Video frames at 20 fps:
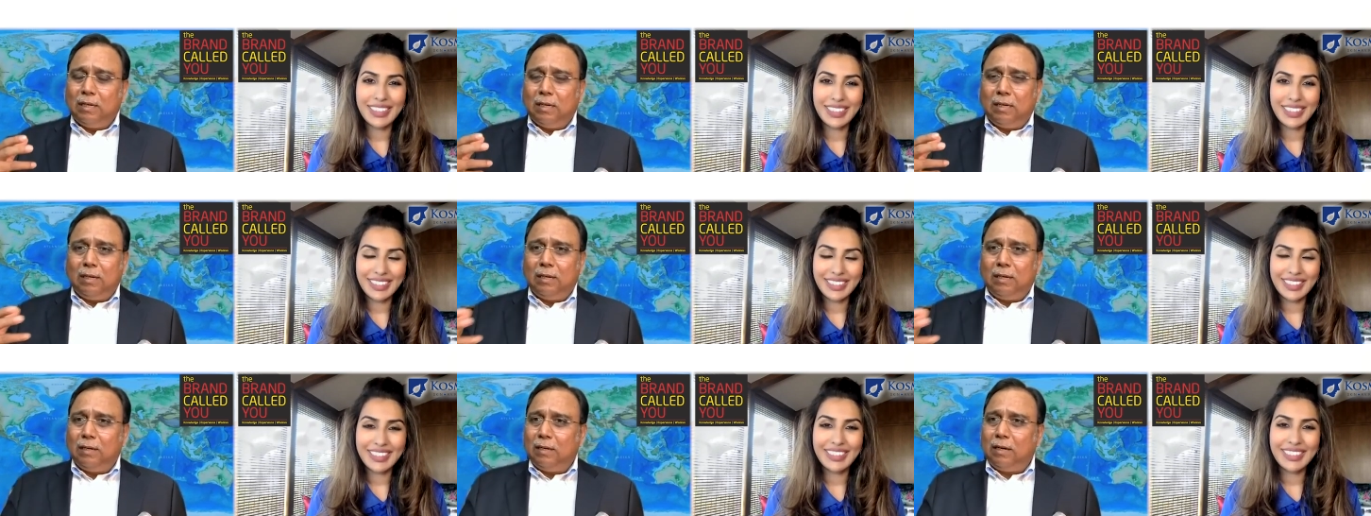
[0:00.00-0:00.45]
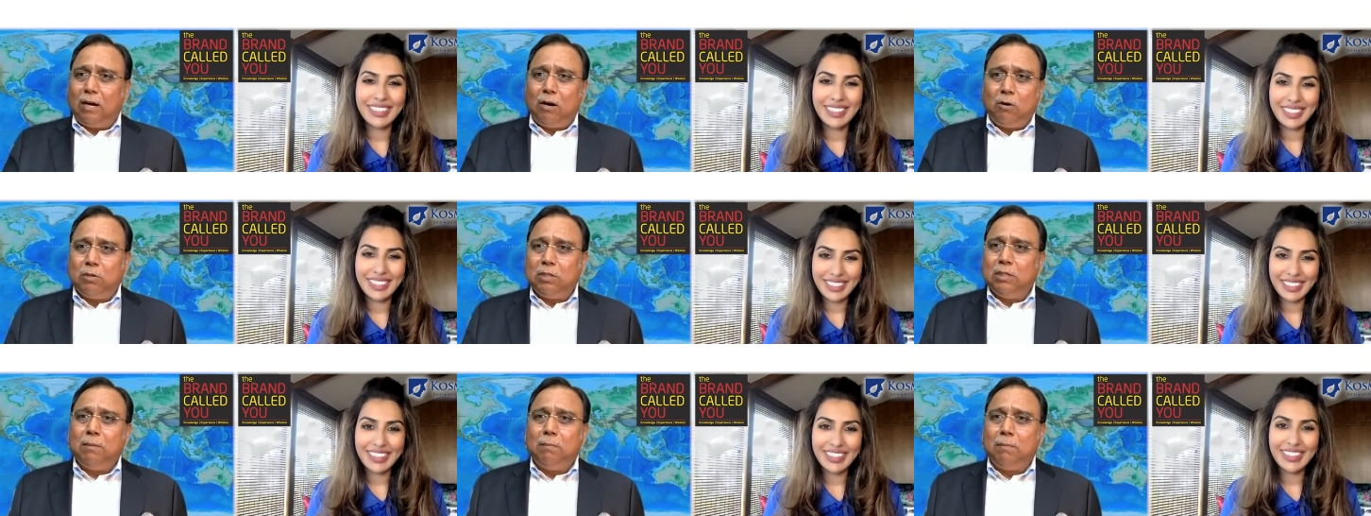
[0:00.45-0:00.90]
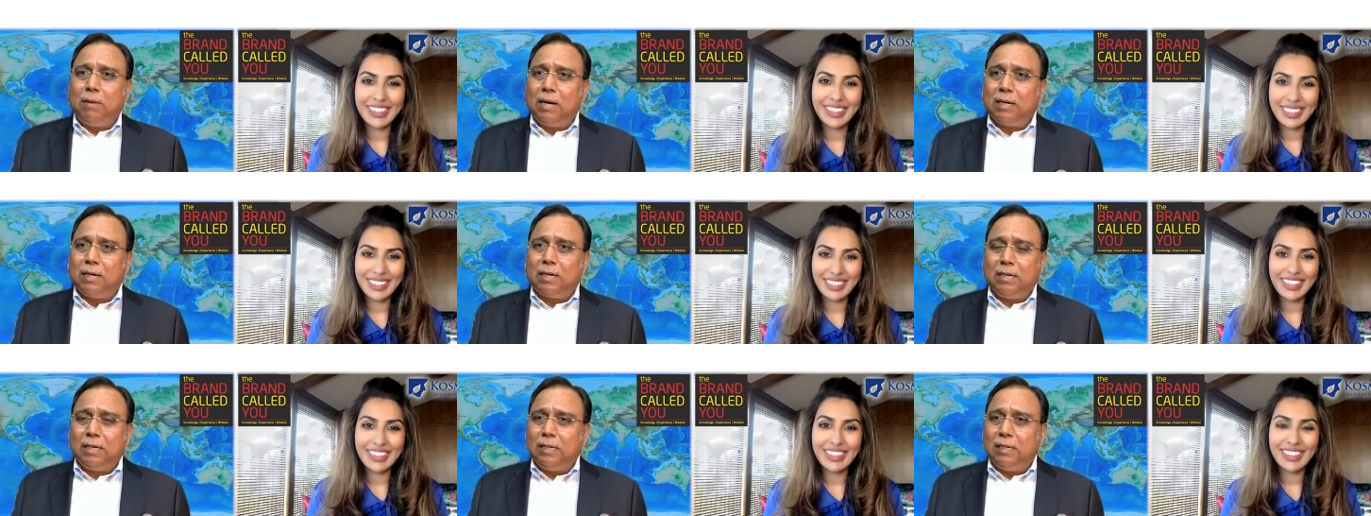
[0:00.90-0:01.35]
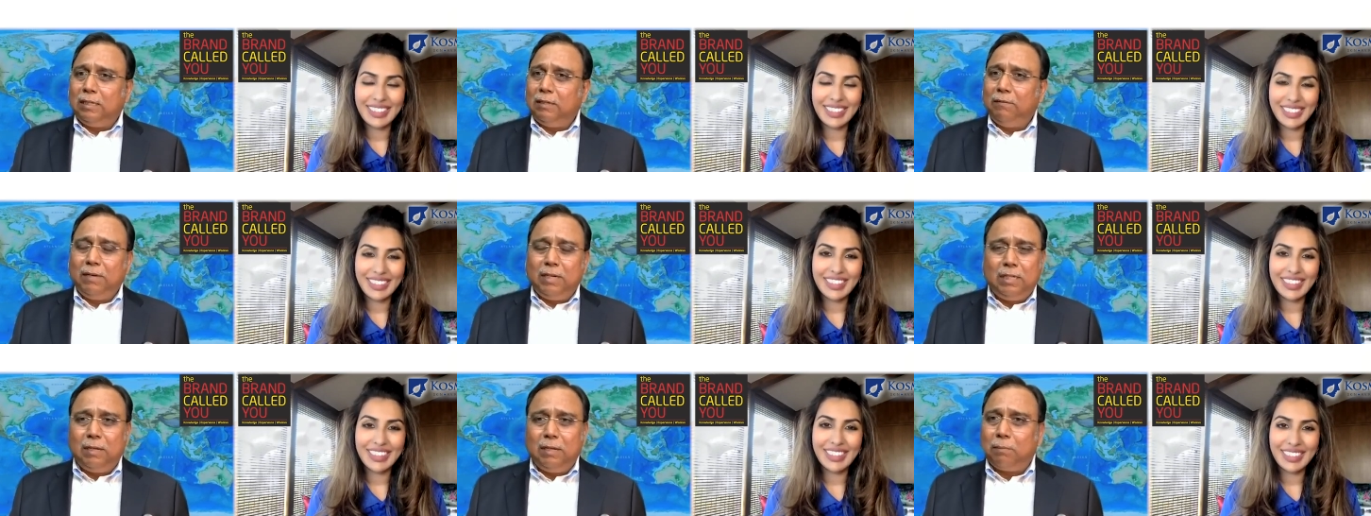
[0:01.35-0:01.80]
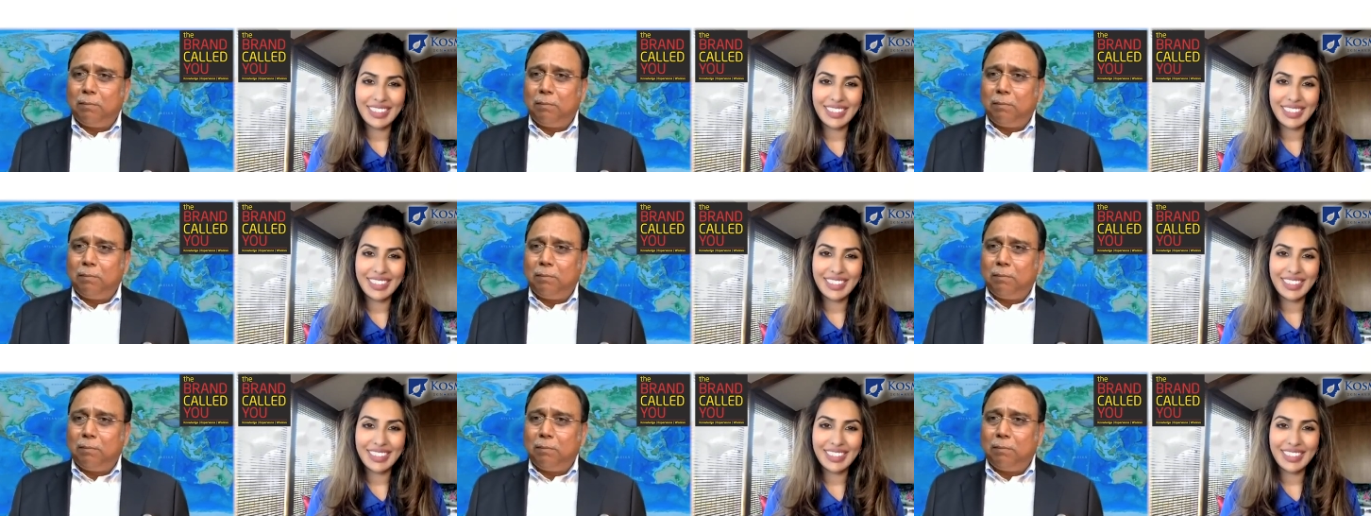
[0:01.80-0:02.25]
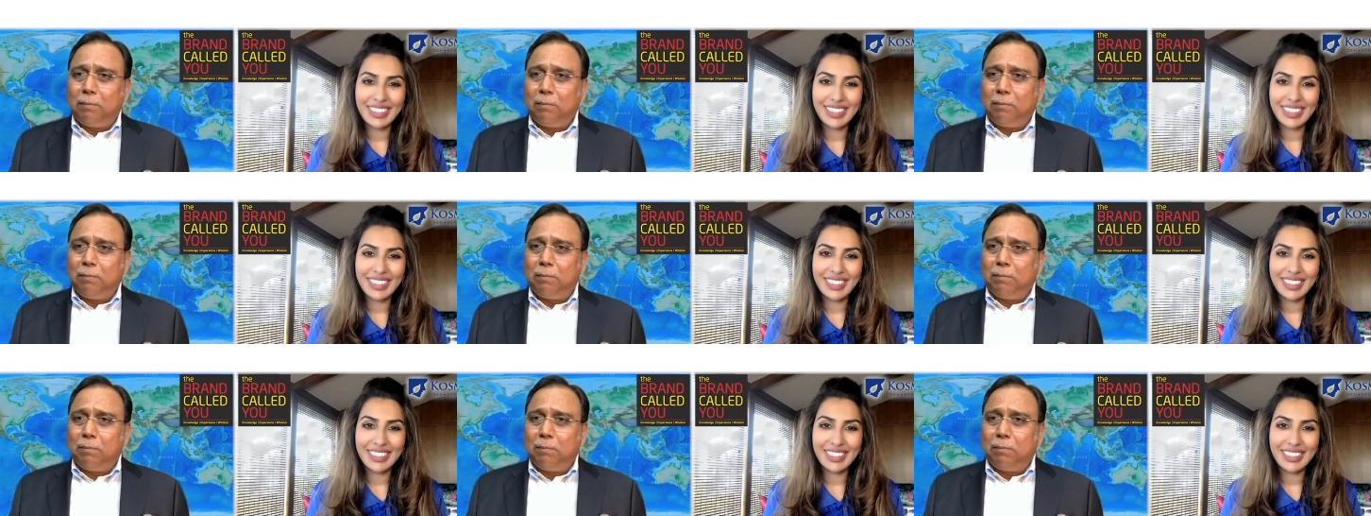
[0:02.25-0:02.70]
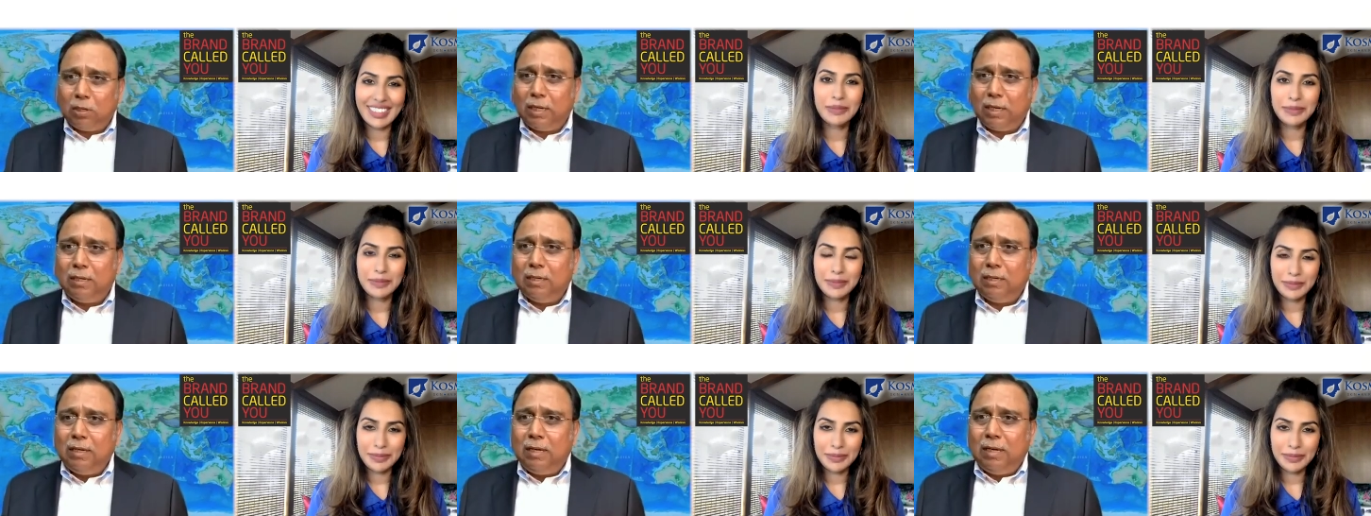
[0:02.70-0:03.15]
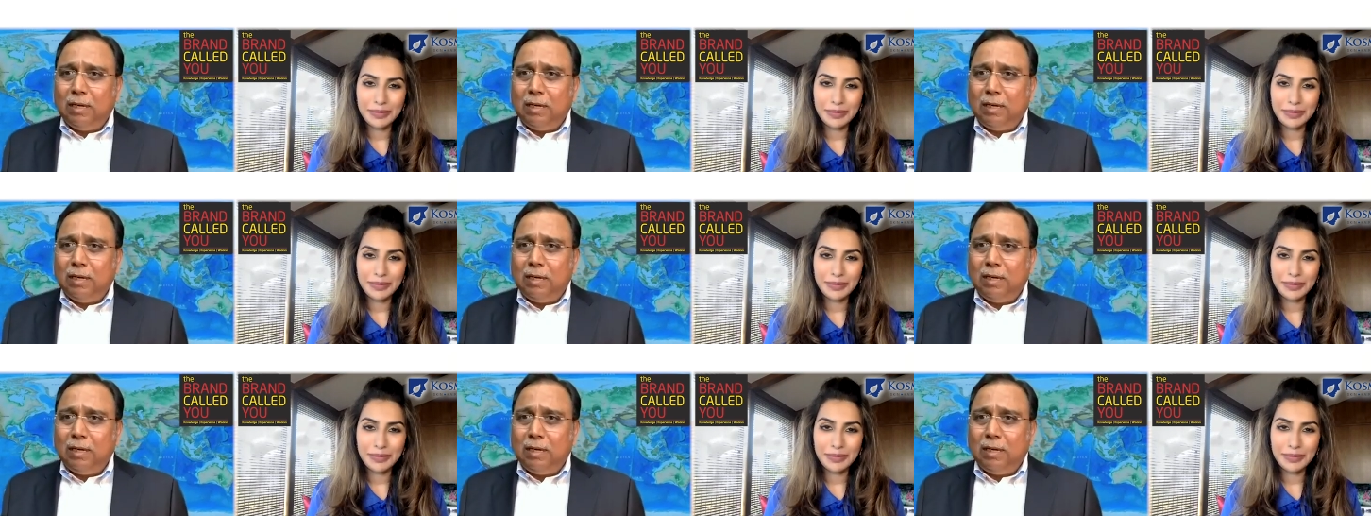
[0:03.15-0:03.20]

Speaker 1: out in the market, and the way they promote it